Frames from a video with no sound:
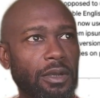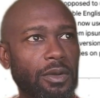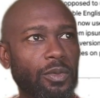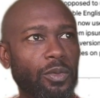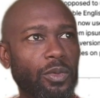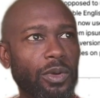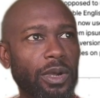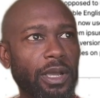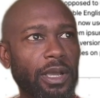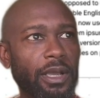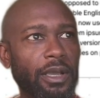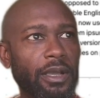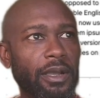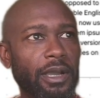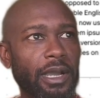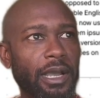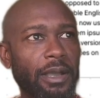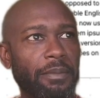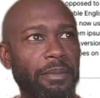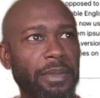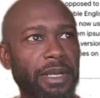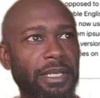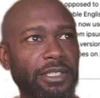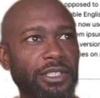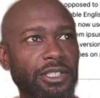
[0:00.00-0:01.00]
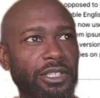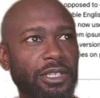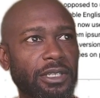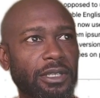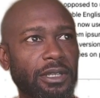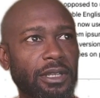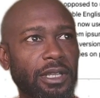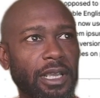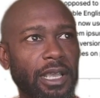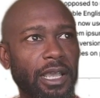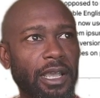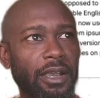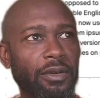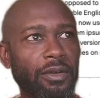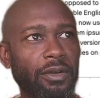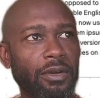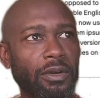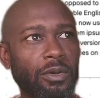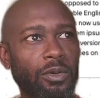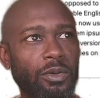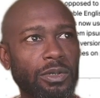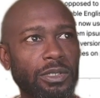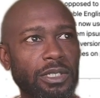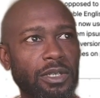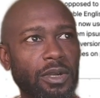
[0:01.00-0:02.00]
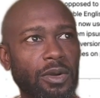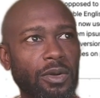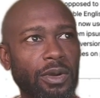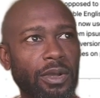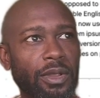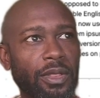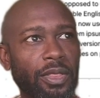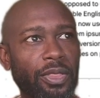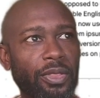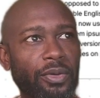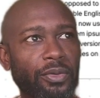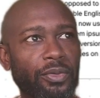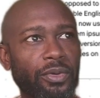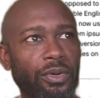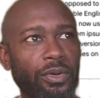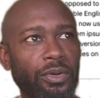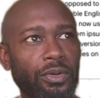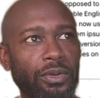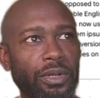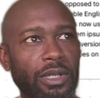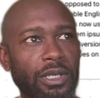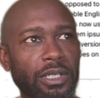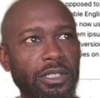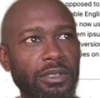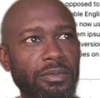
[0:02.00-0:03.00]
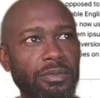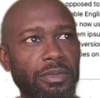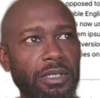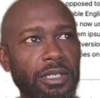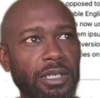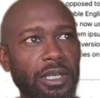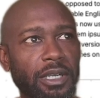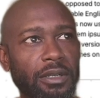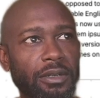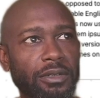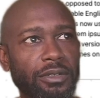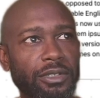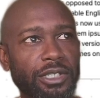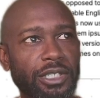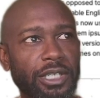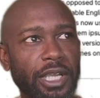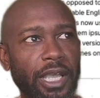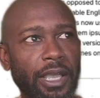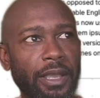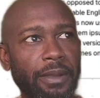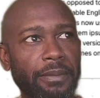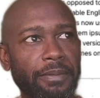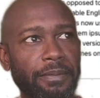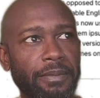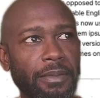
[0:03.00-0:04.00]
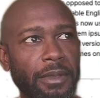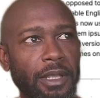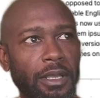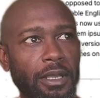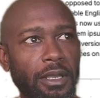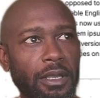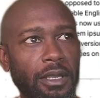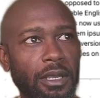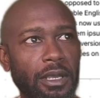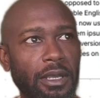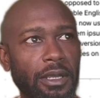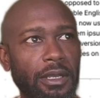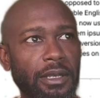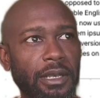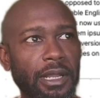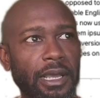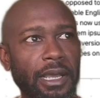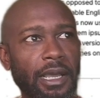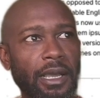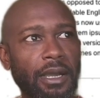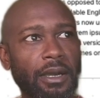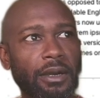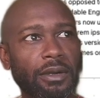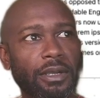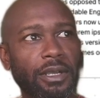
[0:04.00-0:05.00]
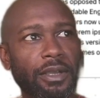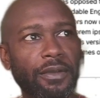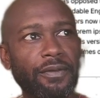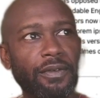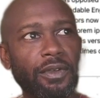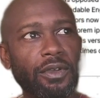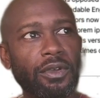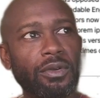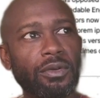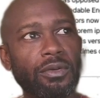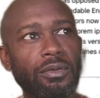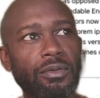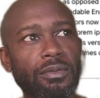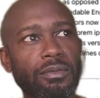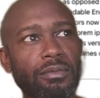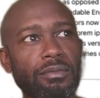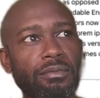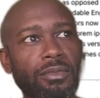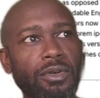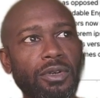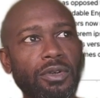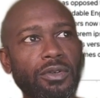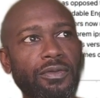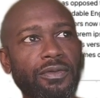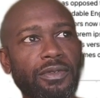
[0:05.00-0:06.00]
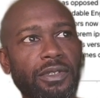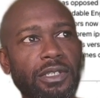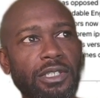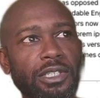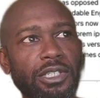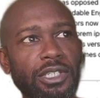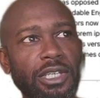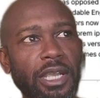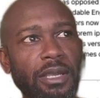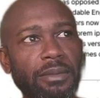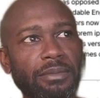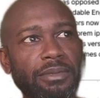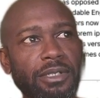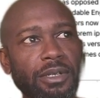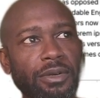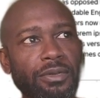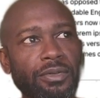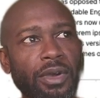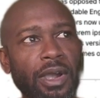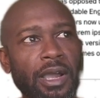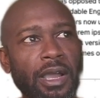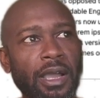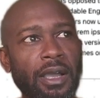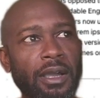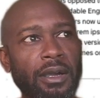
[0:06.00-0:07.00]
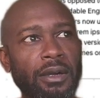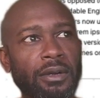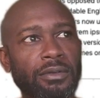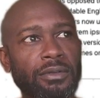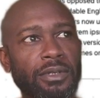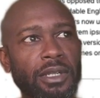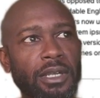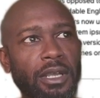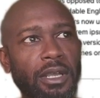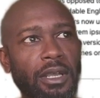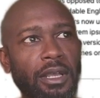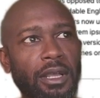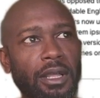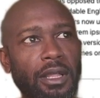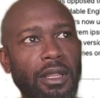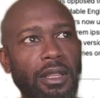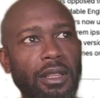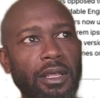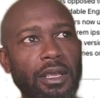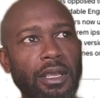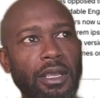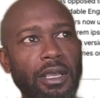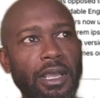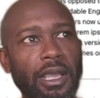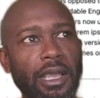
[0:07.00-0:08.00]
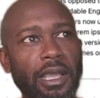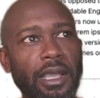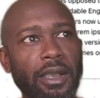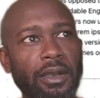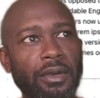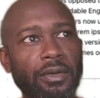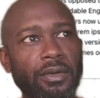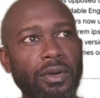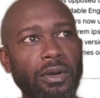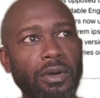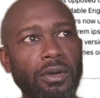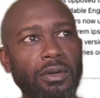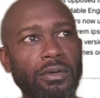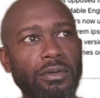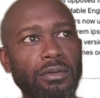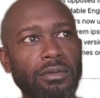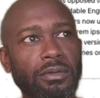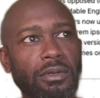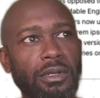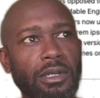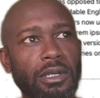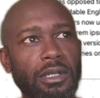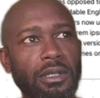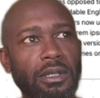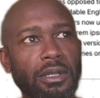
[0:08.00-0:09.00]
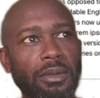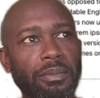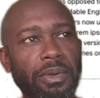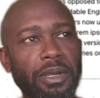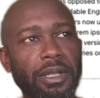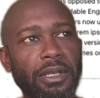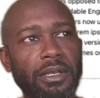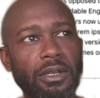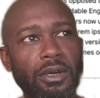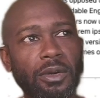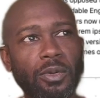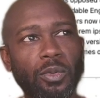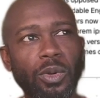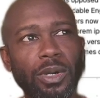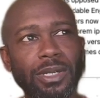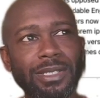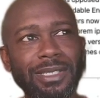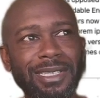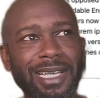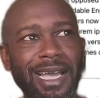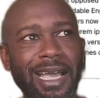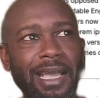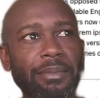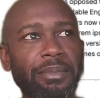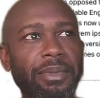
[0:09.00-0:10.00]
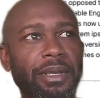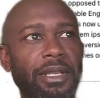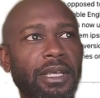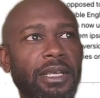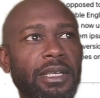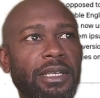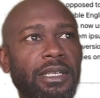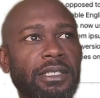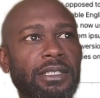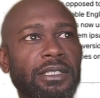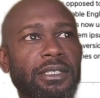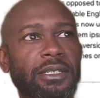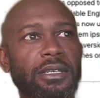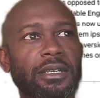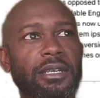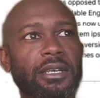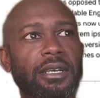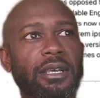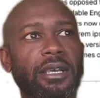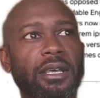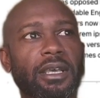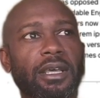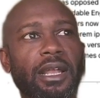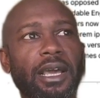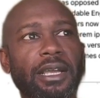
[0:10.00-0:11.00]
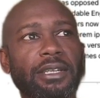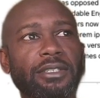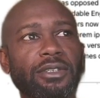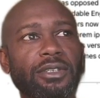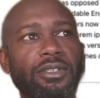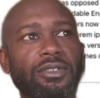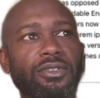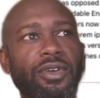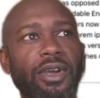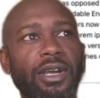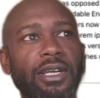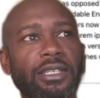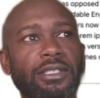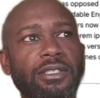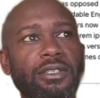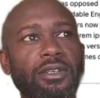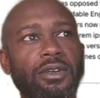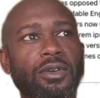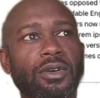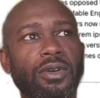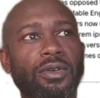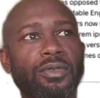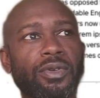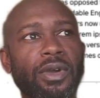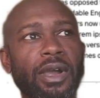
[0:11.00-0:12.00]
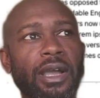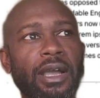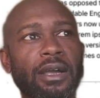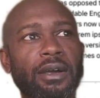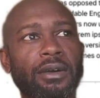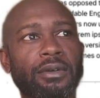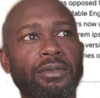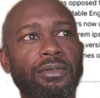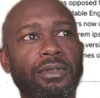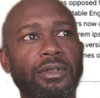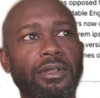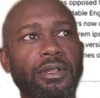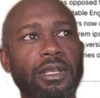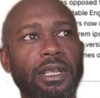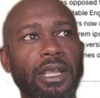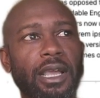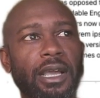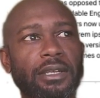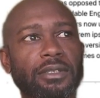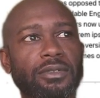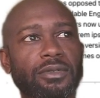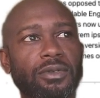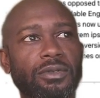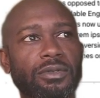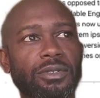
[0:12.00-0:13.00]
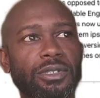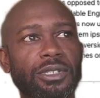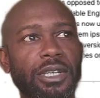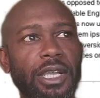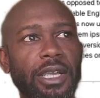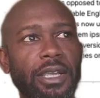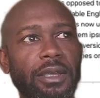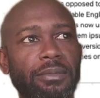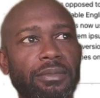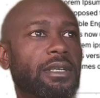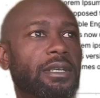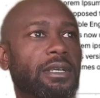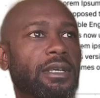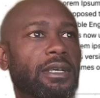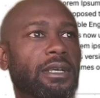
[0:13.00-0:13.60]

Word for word: where I mentioned the arrow was going through this particular shape. Now if you move the shapes around, the arrow, depending on what type it is, it actually tries to go around the actual shape